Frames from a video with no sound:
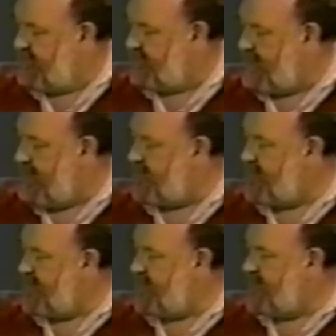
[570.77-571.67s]

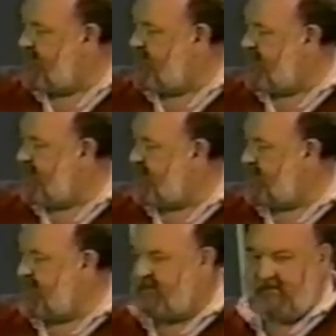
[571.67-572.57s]
gradually
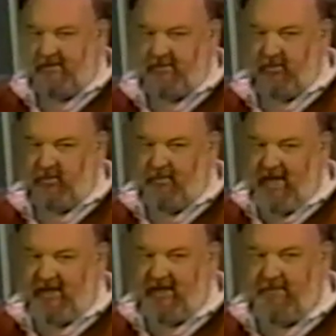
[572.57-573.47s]
decreases as it goes
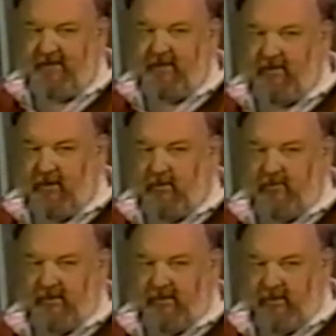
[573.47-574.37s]
back, keeps getting
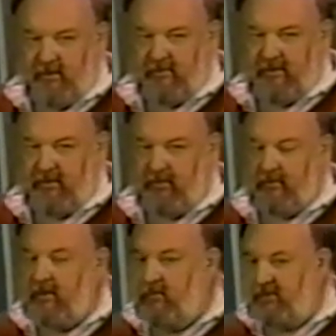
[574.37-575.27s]
lower and lower and
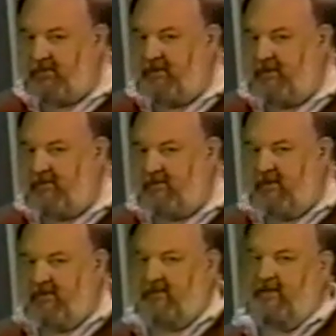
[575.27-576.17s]
lower, which means
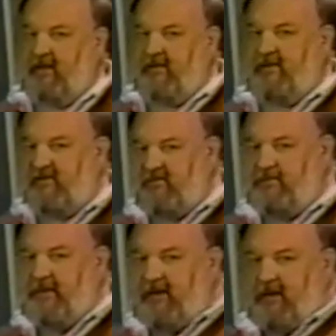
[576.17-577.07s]
that the air has to
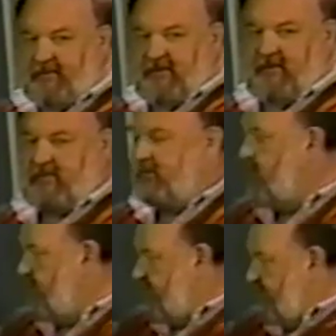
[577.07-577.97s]
speed up as it's
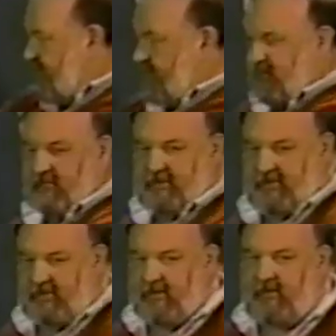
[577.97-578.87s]
going over the
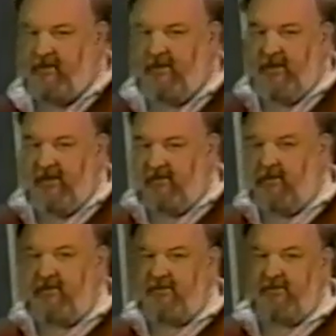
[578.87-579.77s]
curvature here. As
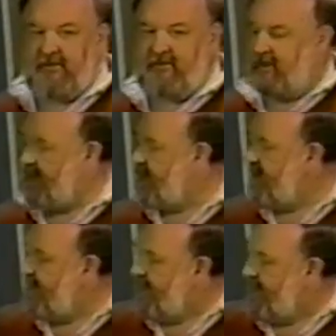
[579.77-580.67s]
long as it's doing that,
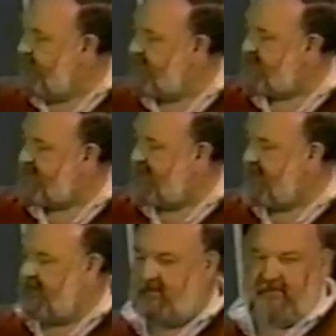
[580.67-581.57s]
it will
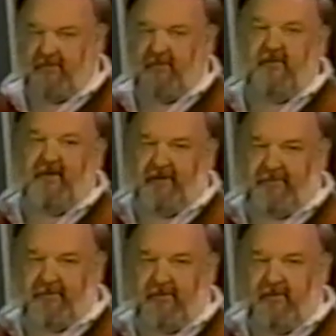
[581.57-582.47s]
stay
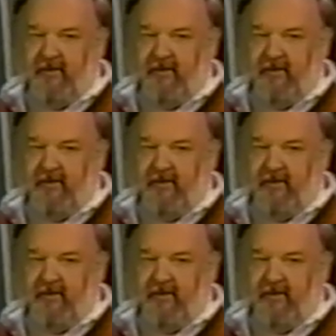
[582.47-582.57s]
laminar.